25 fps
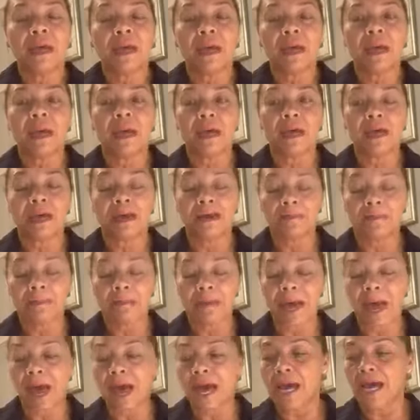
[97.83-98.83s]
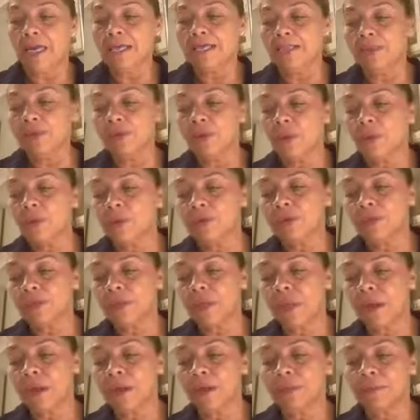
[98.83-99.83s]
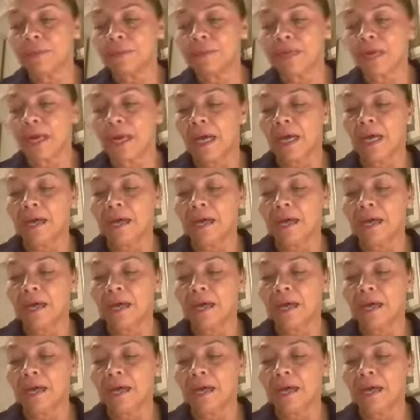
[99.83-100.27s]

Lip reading: And also